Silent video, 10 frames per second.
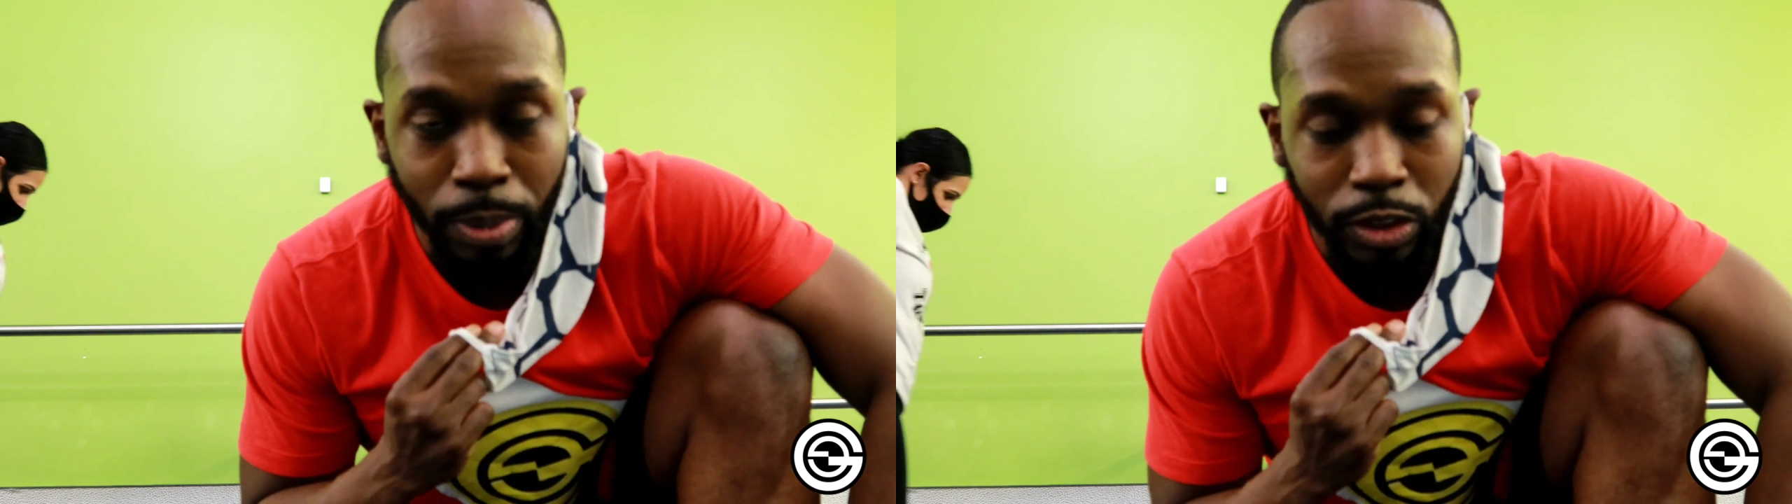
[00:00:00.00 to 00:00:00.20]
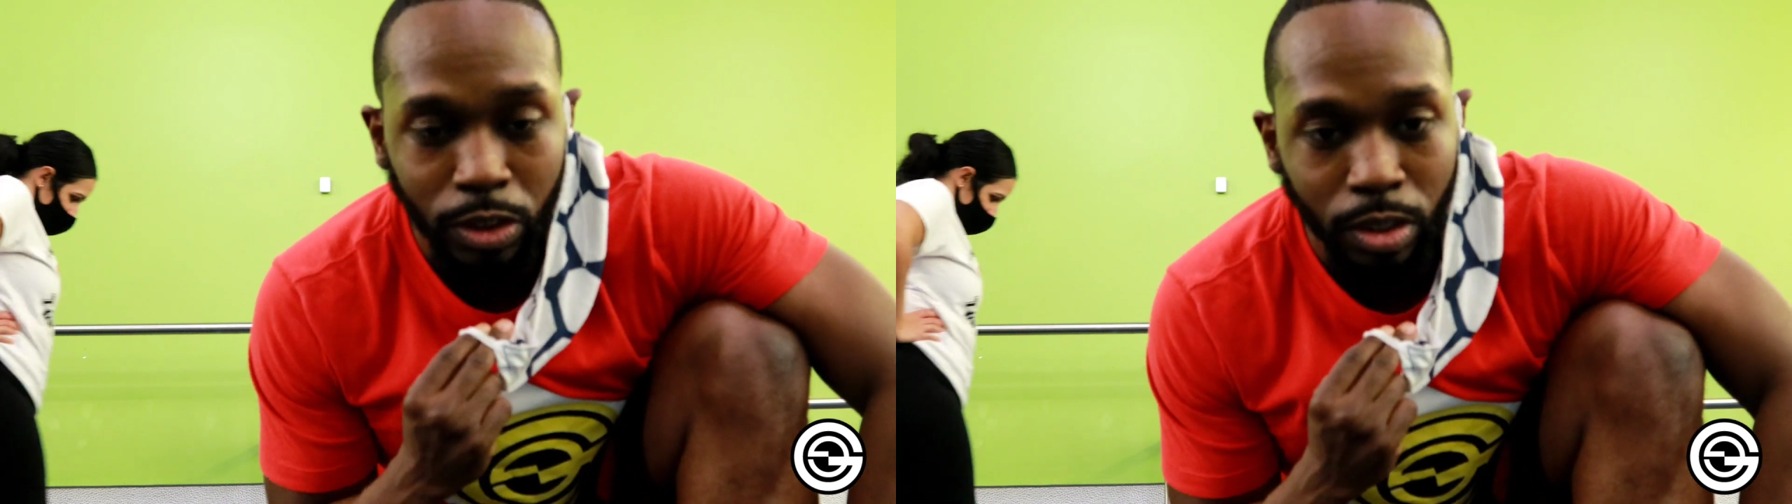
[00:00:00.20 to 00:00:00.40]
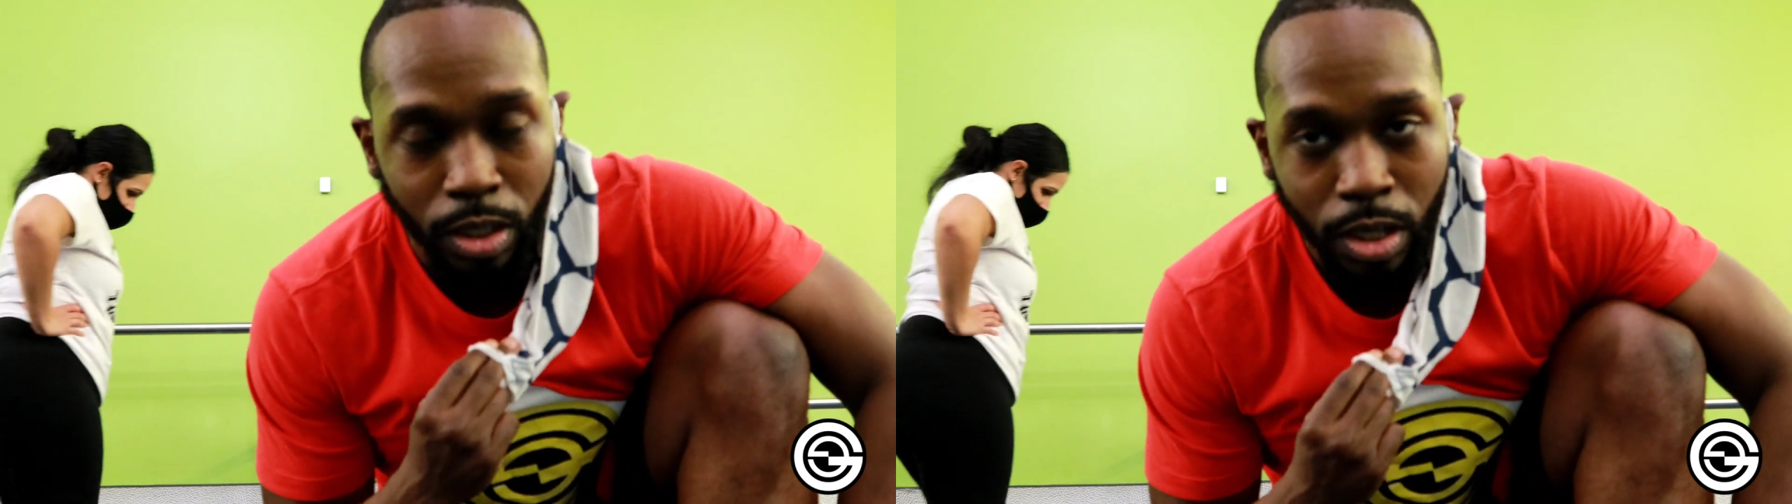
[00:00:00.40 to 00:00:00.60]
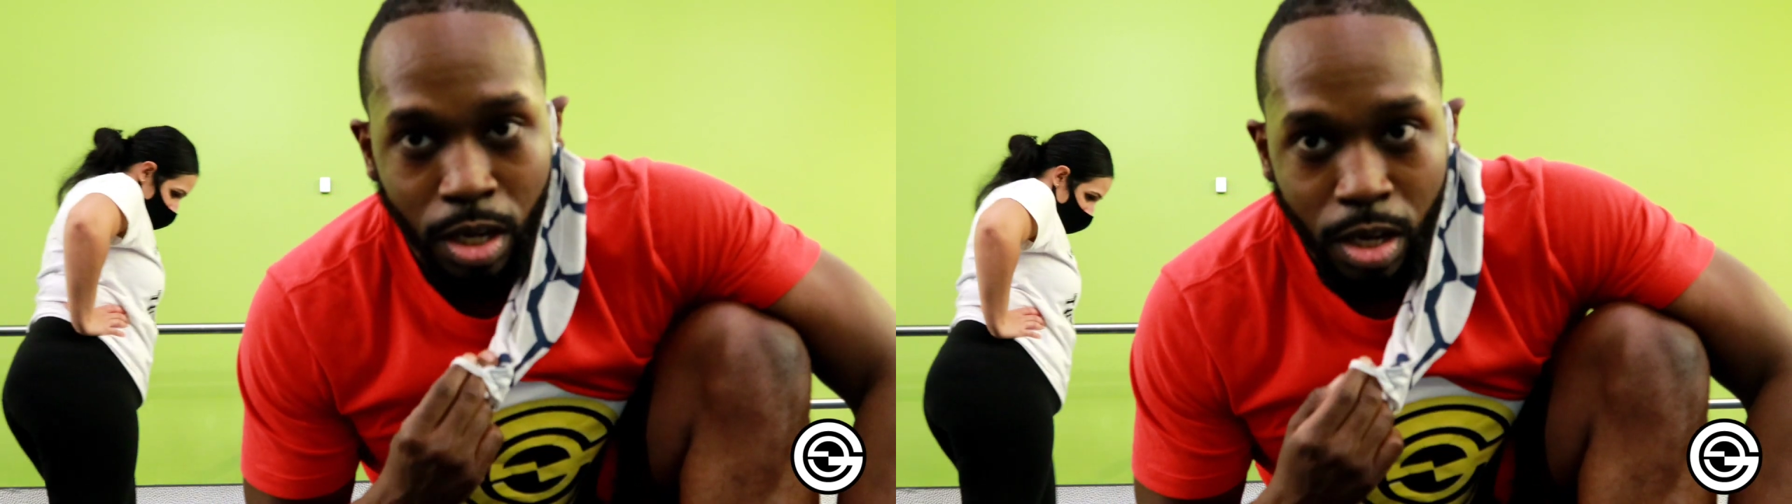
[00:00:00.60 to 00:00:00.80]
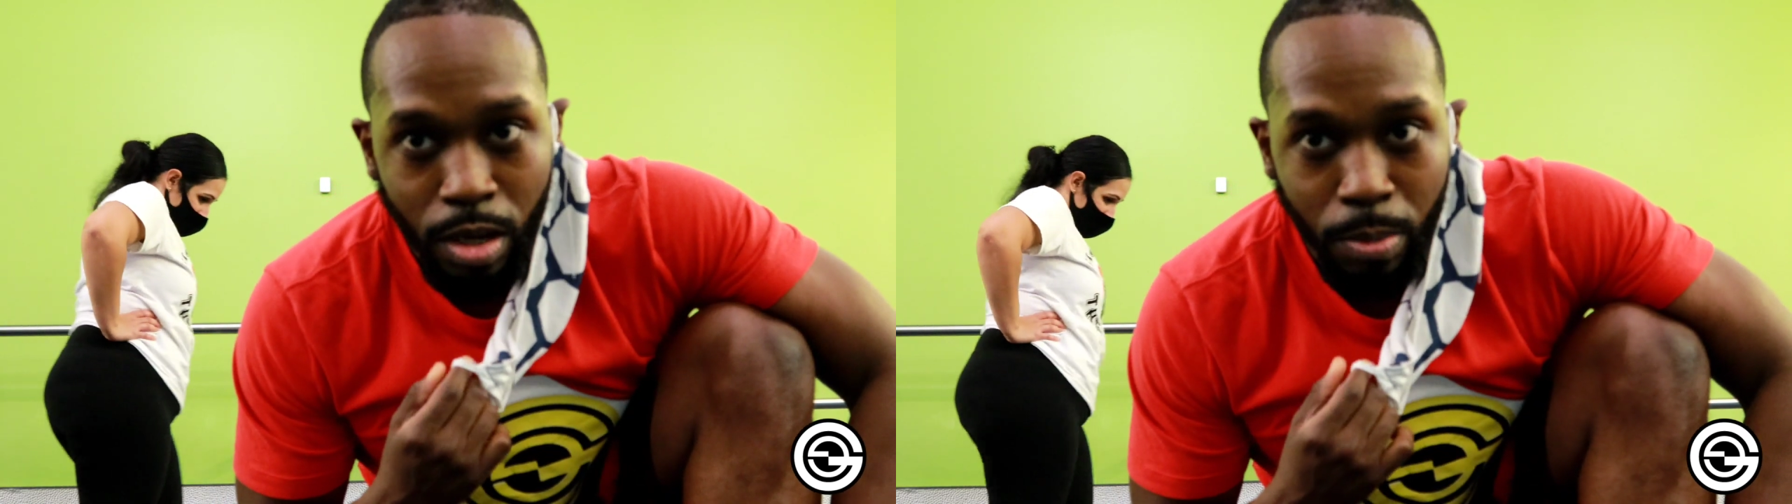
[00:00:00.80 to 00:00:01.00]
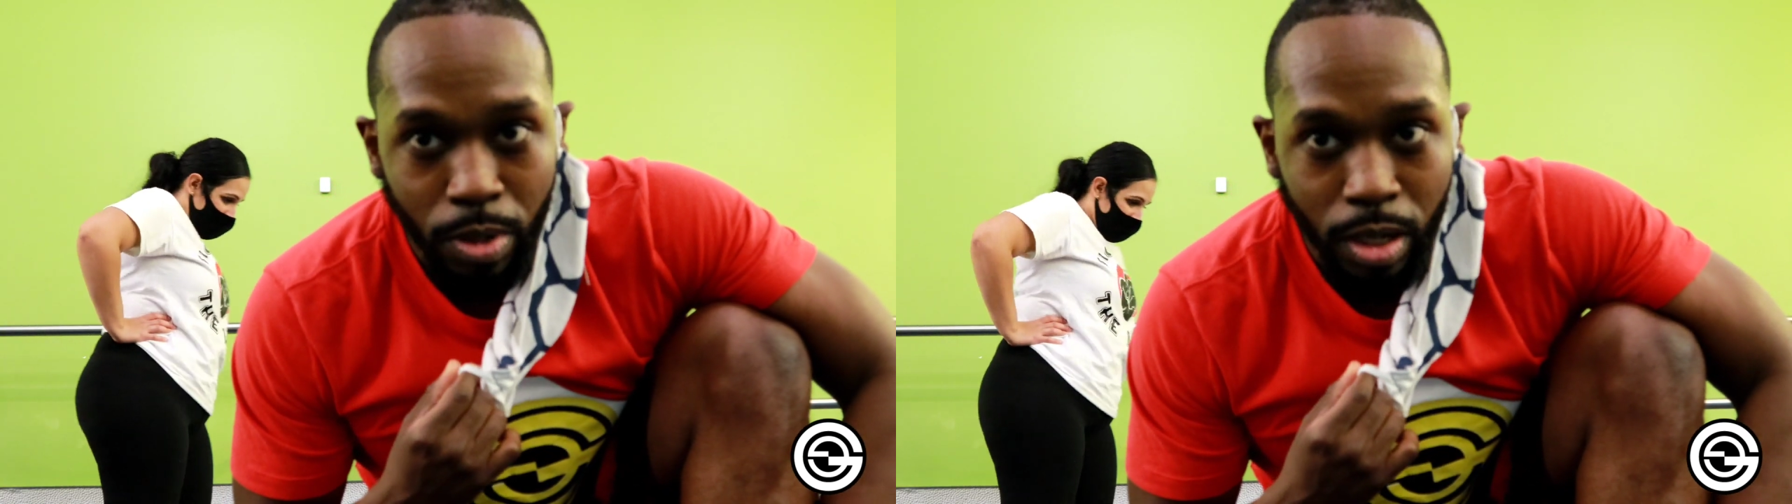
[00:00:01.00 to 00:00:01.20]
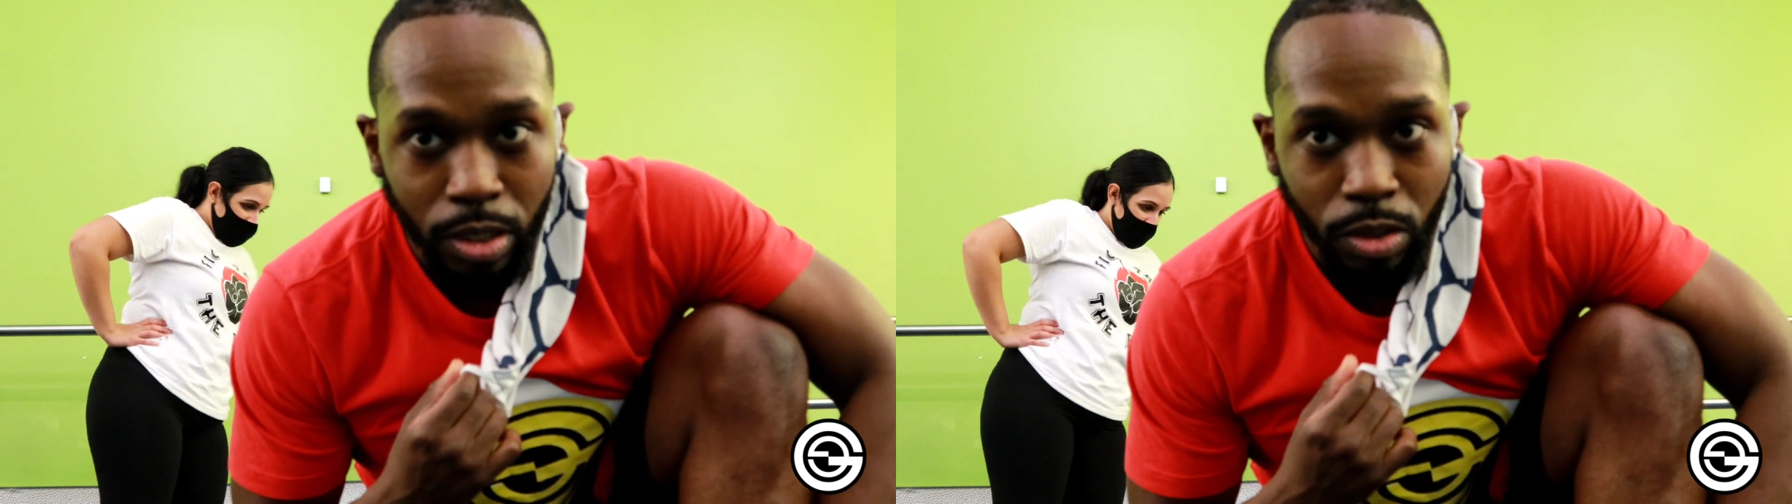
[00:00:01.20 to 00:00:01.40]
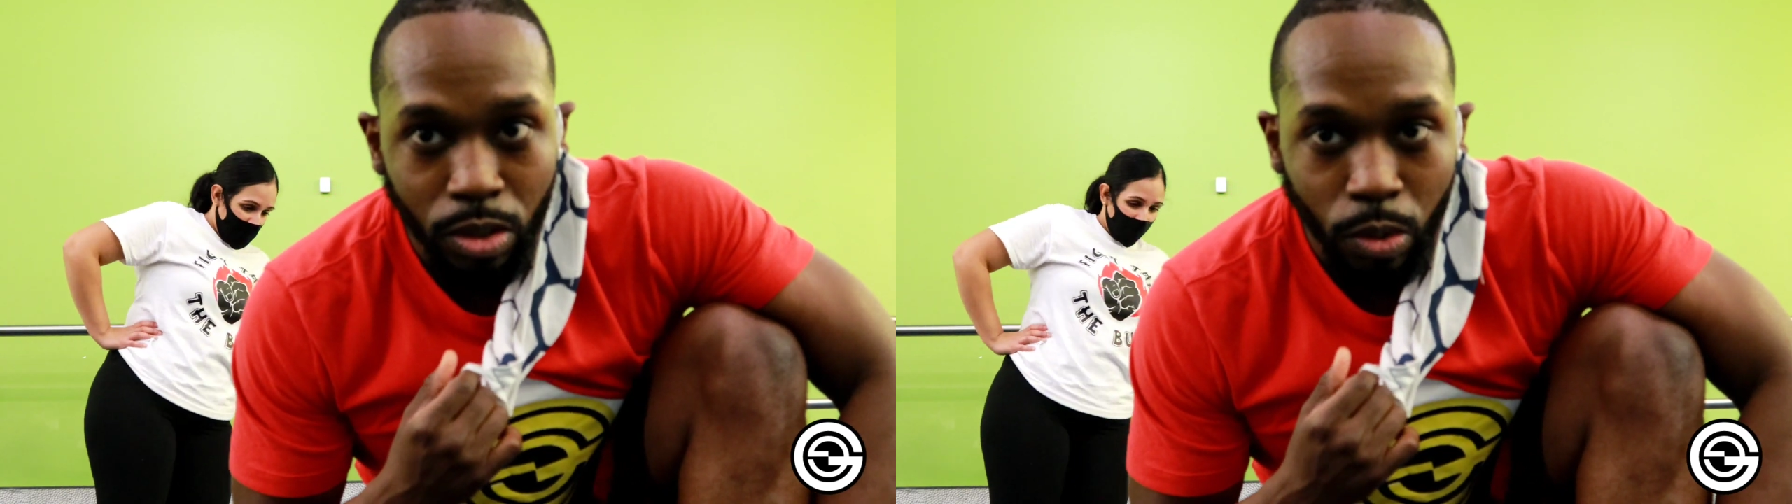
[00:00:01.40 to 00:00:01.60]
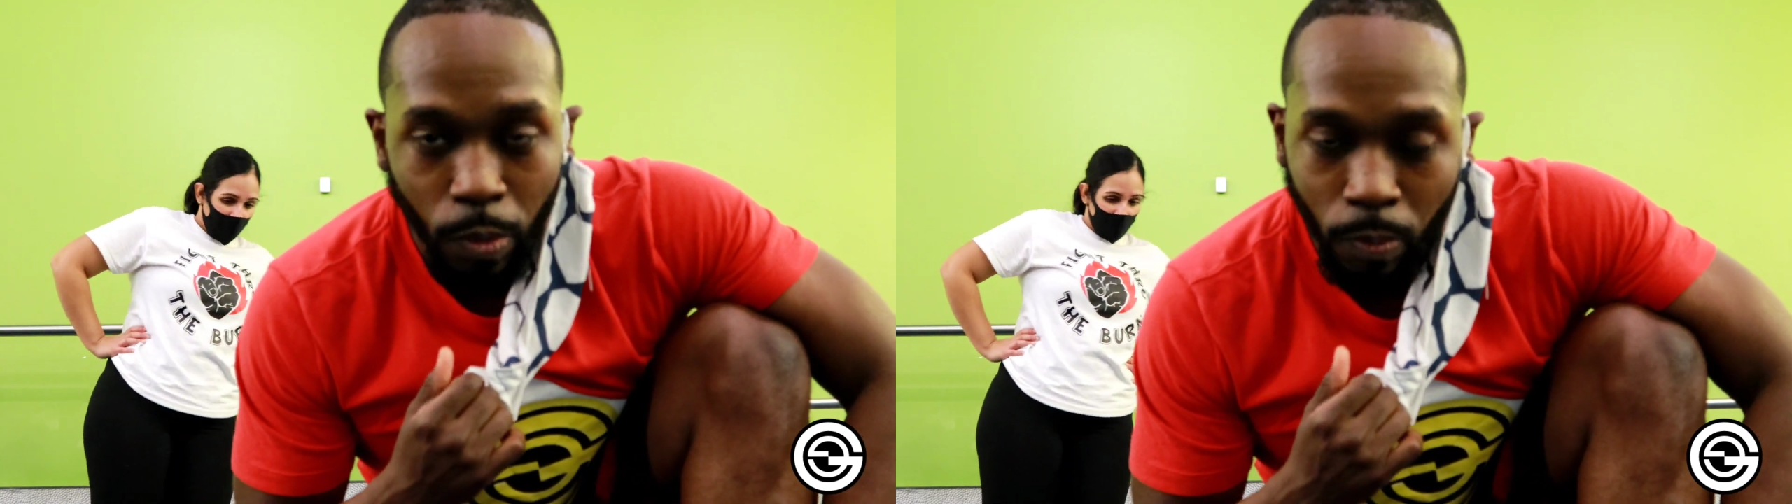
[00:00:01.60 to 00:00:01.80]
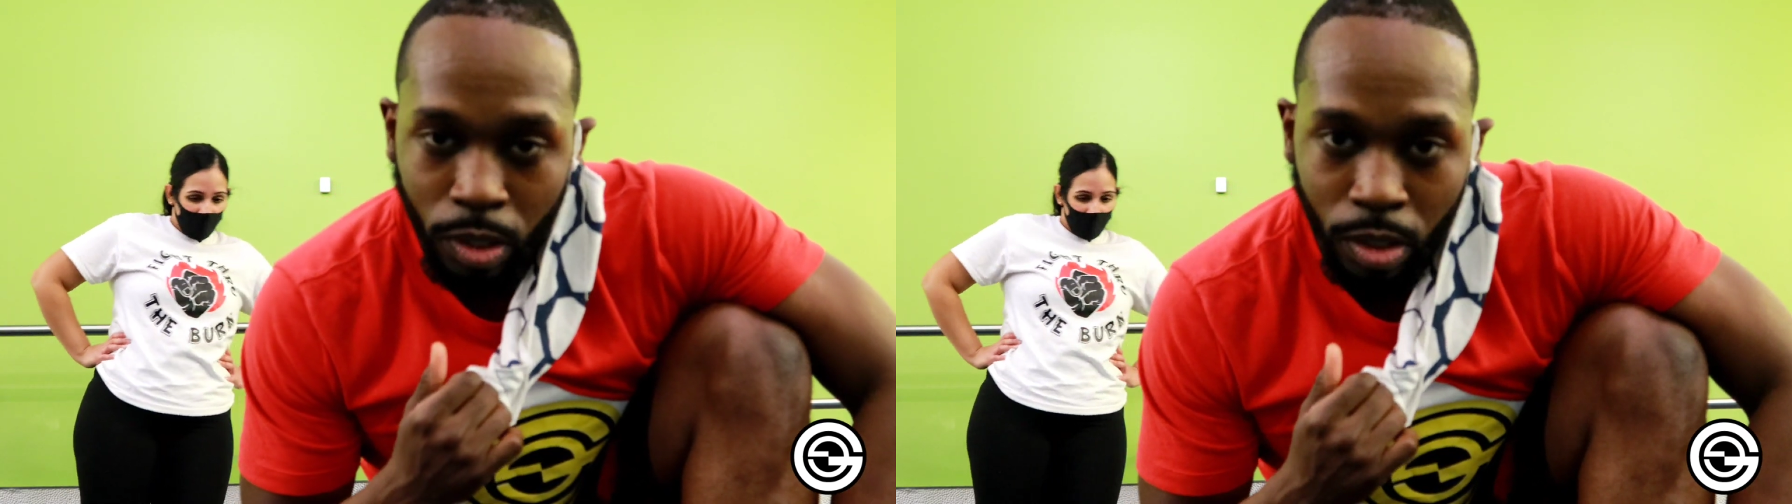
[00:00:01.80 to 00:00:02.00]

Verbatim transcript: picture. But, you know,